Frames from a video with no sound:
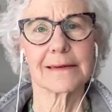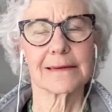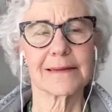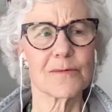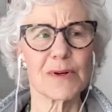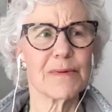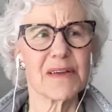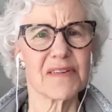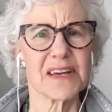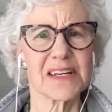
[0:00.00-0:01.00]
say, what am I
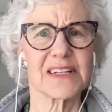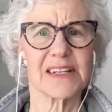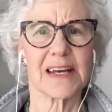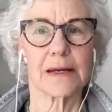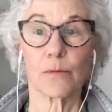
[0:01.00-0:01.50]
thinking today?